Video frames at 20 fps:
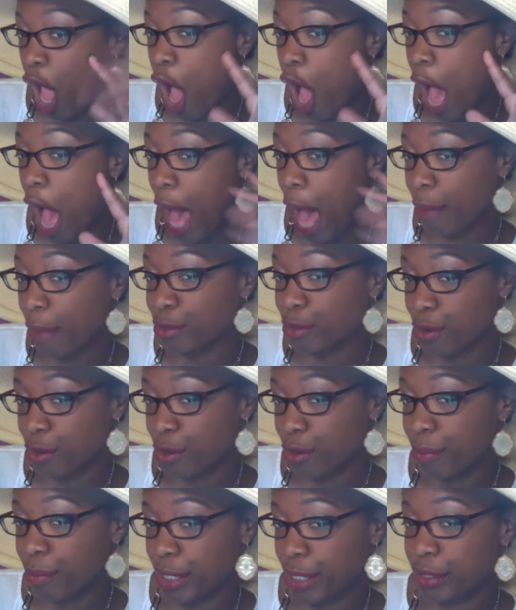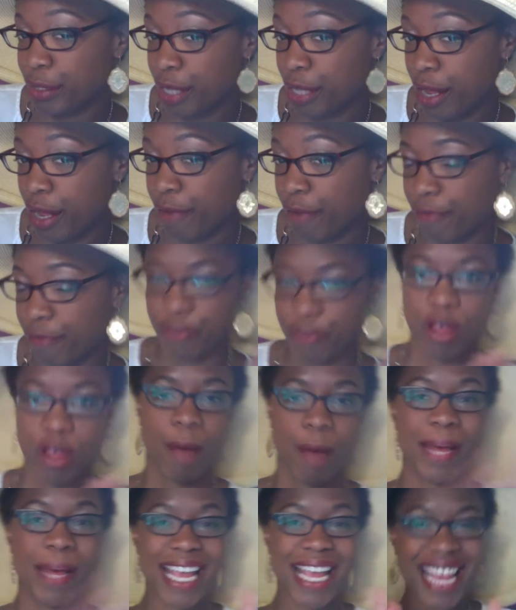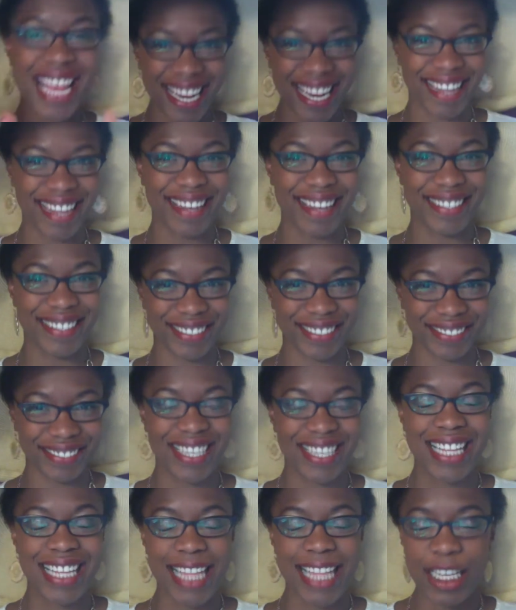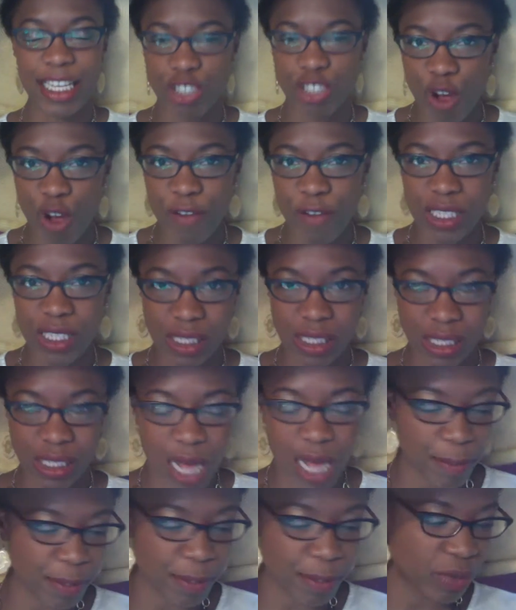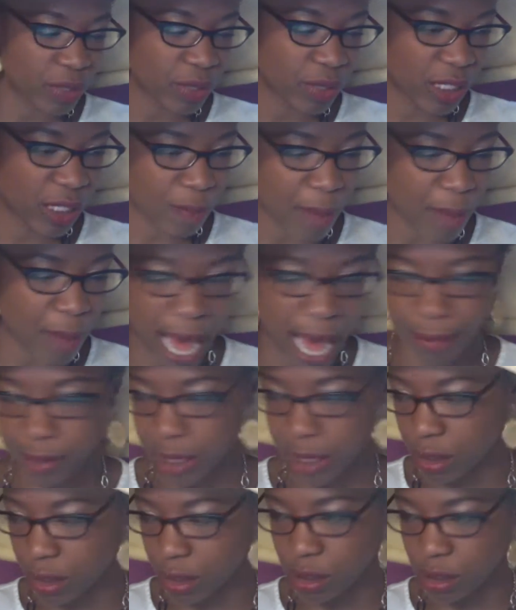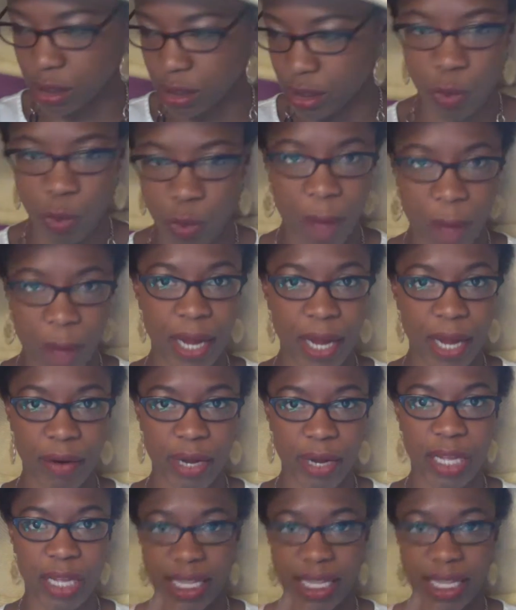I was going to be safe. But anywho, they drove us up to a spot. It was like a little swamp area.